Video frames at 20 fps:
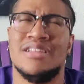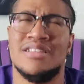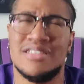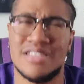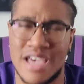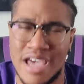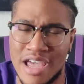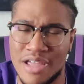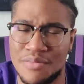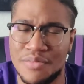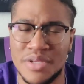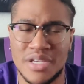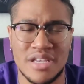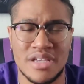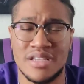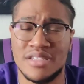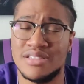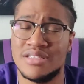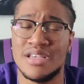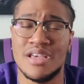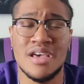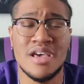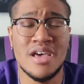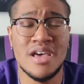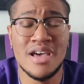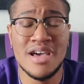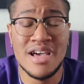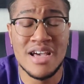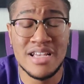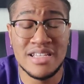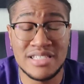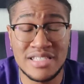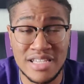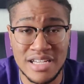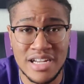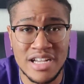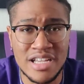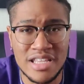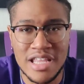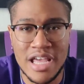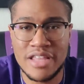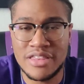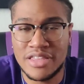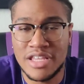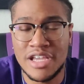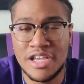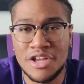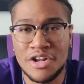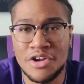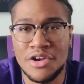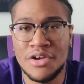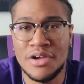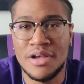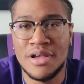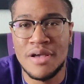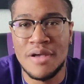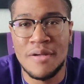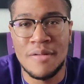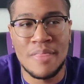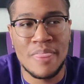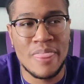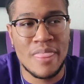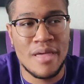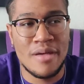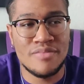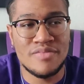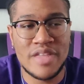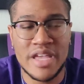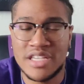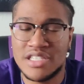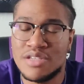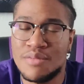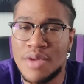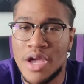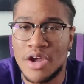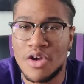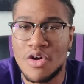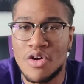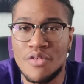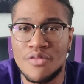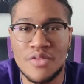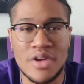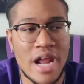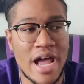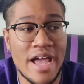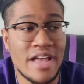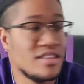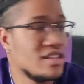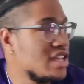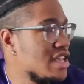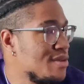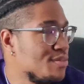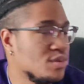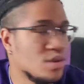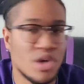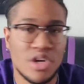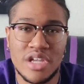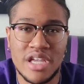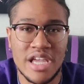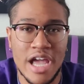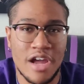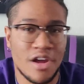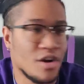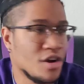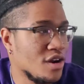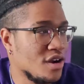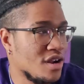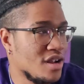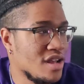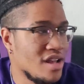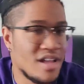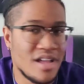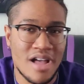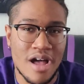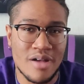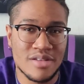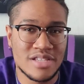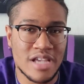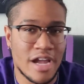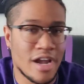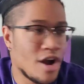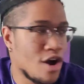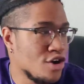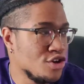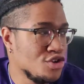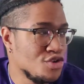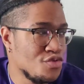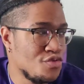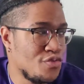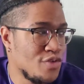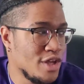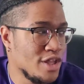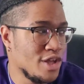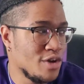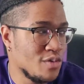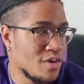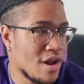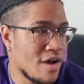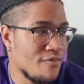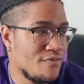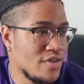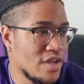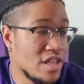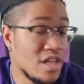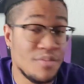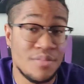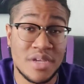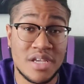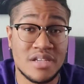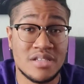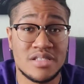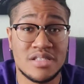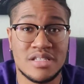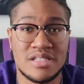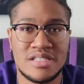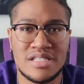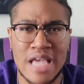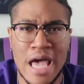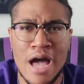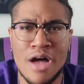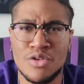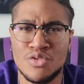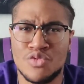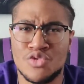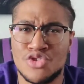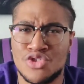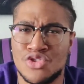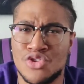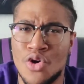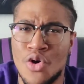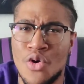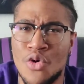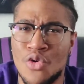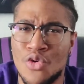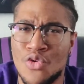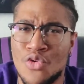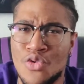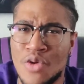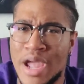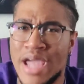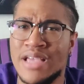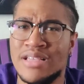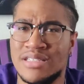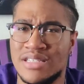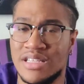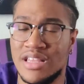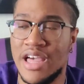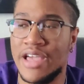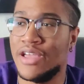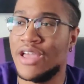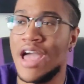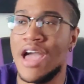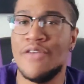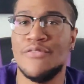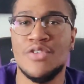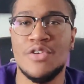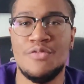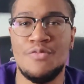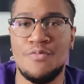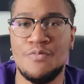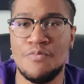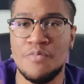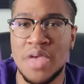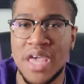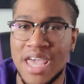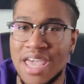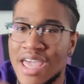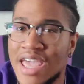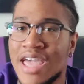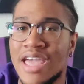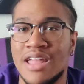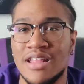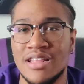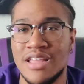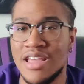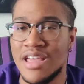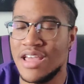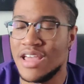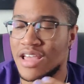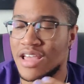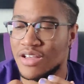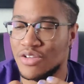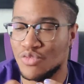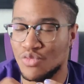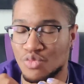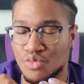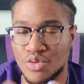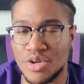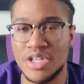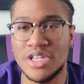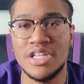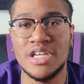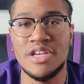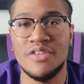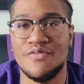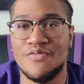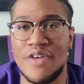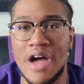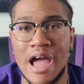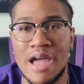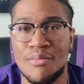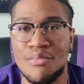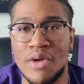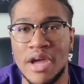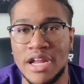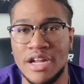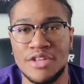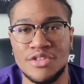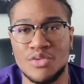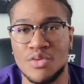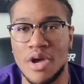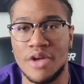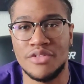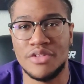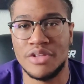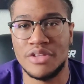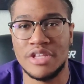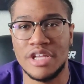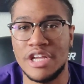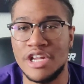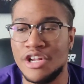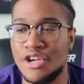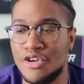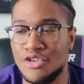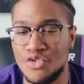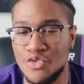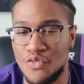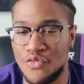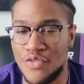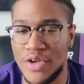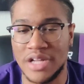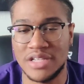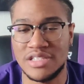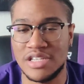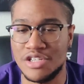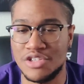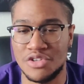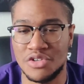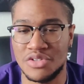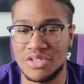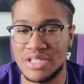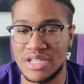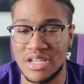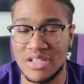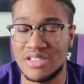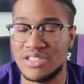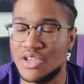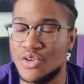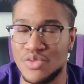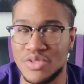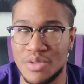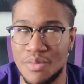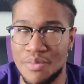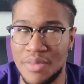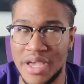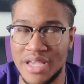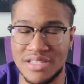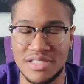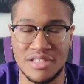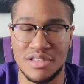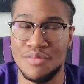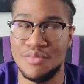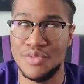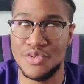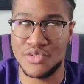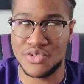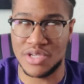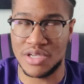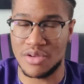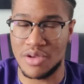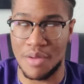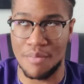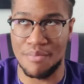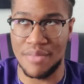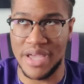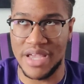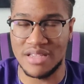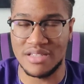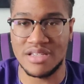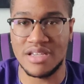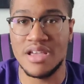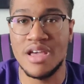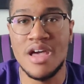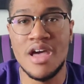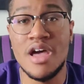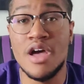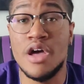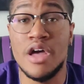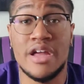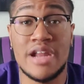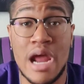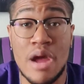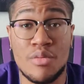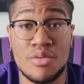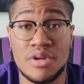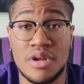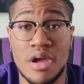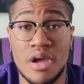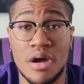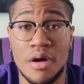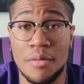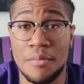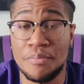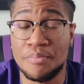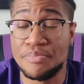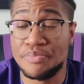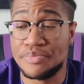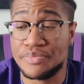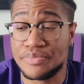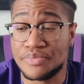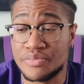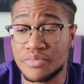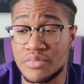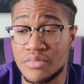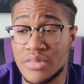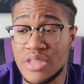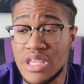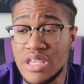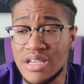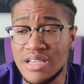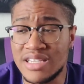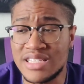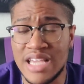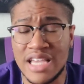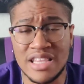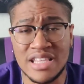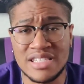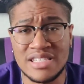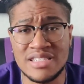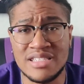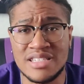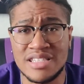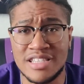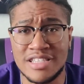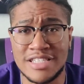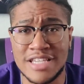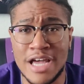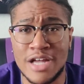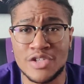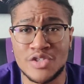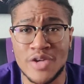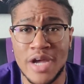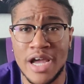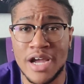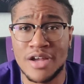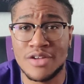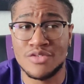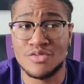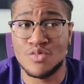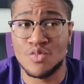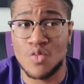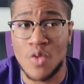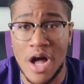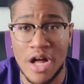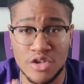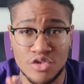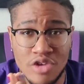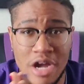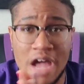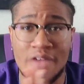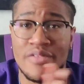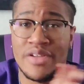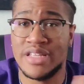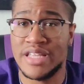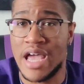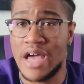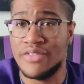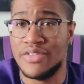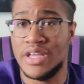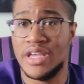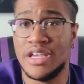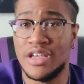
10, because sitting in that theater next to my girlfriend, I had to keep looking at her. I was like, are you feeling what I'm feeling? Because the sound was so crazy. Like, every hit really vibrated throughout the theater. You felt it in your seats. It was amazing. The music, amazing. And I would know, because I listened to the soundtrack while driving down the